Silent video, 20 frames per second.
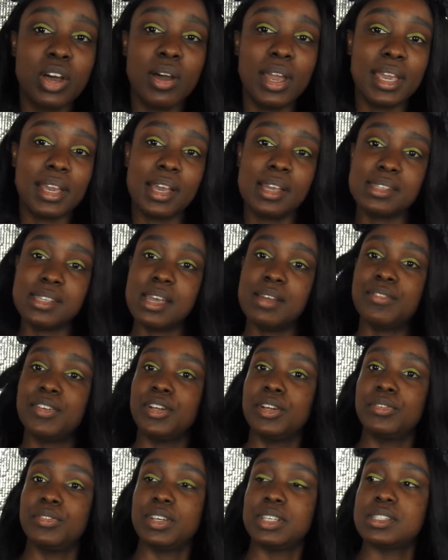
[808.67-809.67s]
Oh, I ain't got time
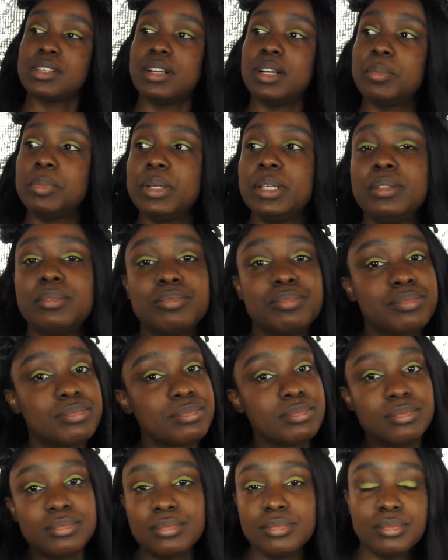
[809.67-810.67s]
for no fixer upper.
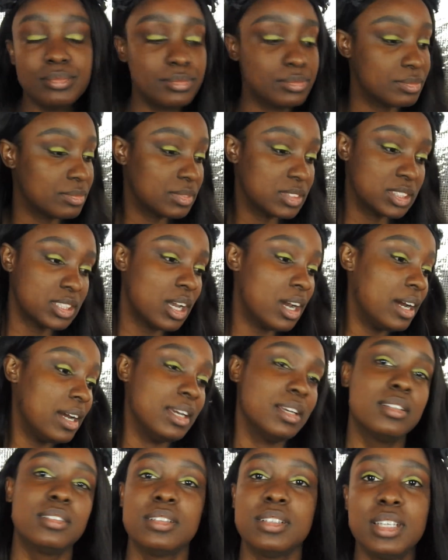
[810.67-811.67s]
Mm-mm.
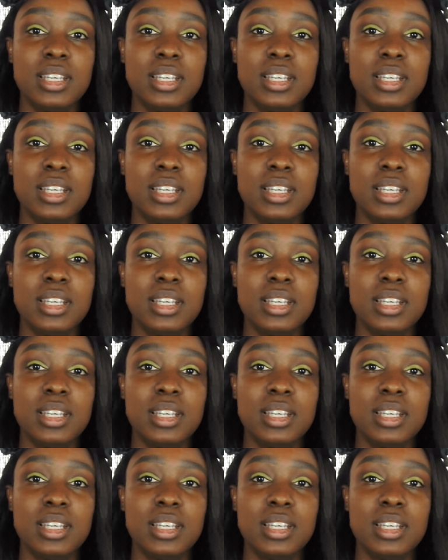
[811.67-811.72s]
Sorry.